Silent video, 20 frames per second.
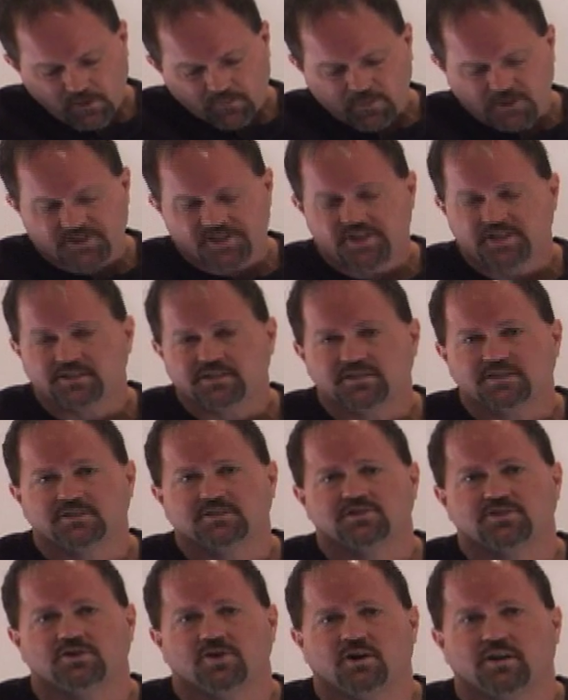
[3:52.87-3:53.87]
But Jesus
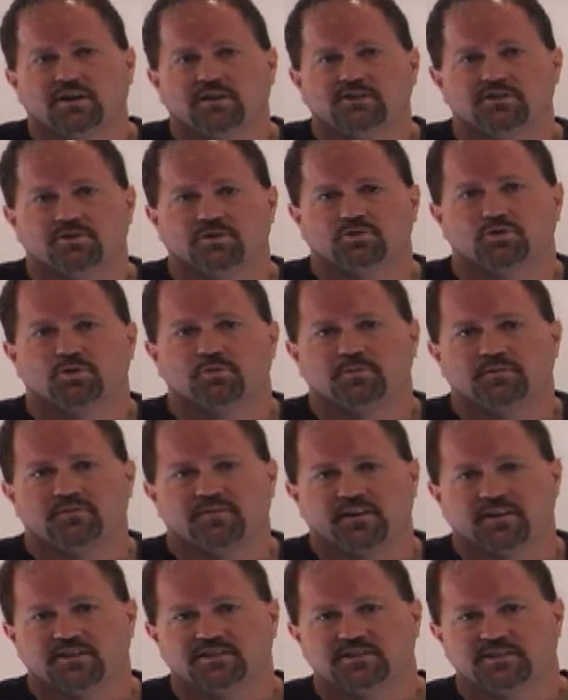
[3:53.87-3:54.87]
is talking to a group of
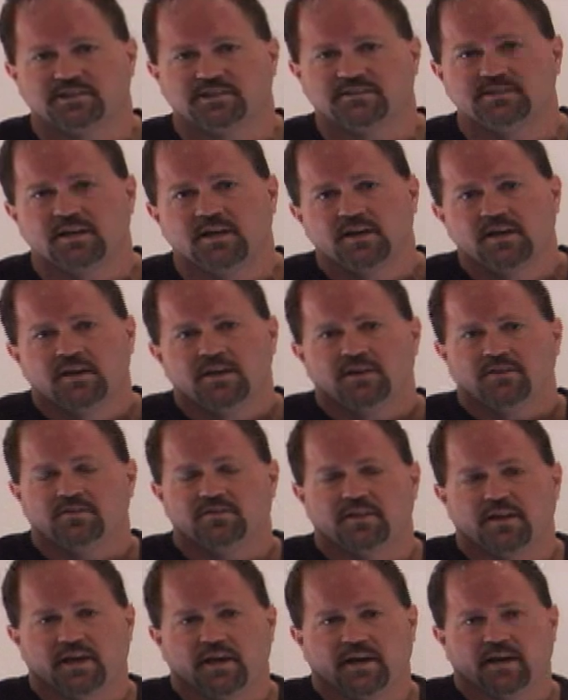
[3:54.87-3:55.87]
Pharisees
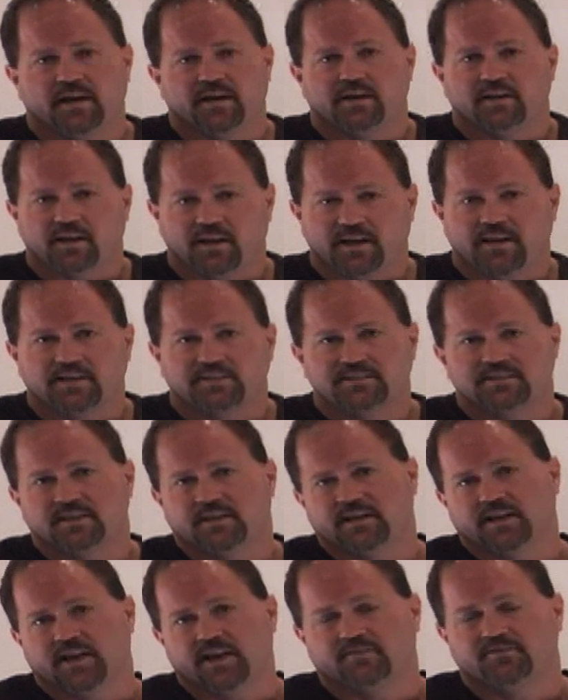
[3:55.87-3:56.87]
that, like I
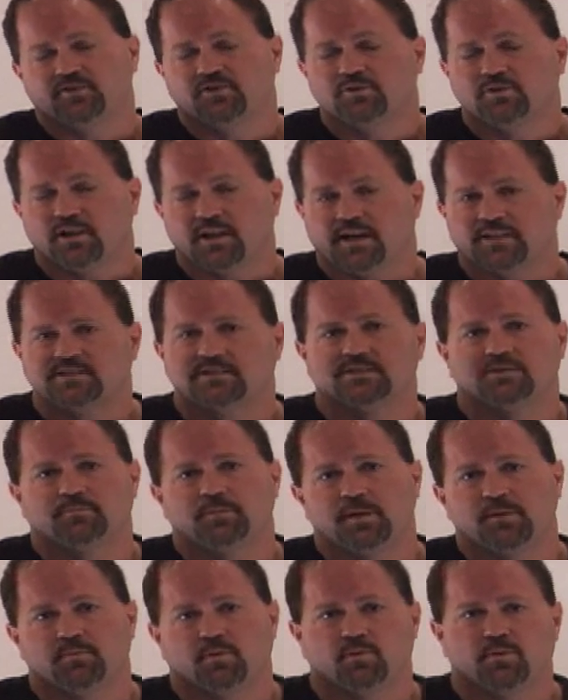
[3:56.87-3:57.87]
said, have two classes of
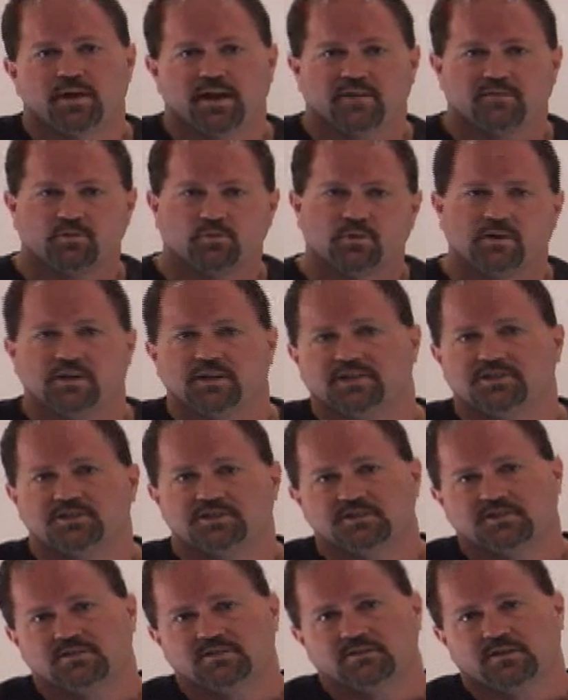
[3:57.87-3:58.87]
people. We have the
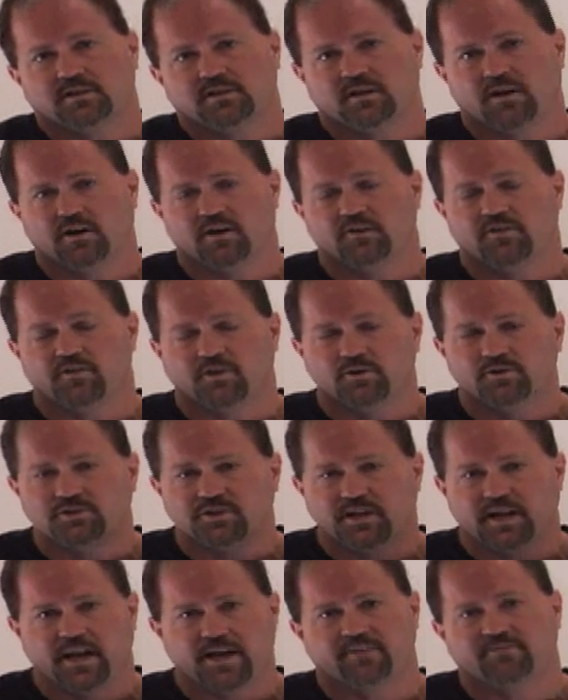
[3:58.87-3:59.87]
religious, those
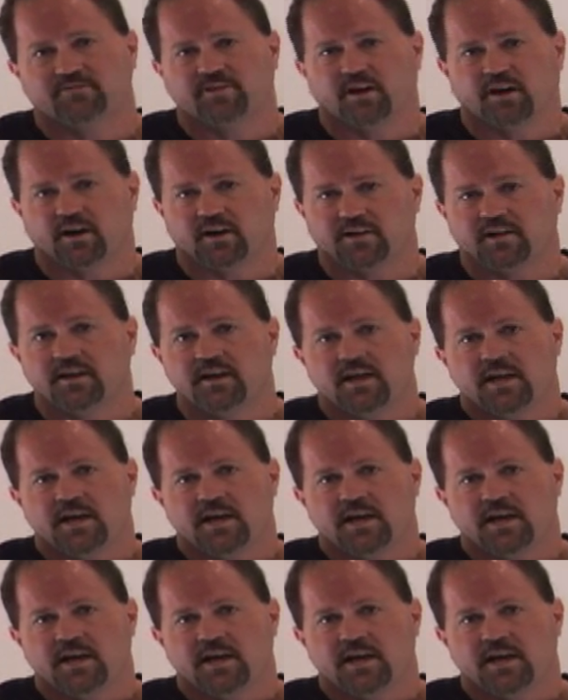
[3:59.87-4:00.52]
that have God,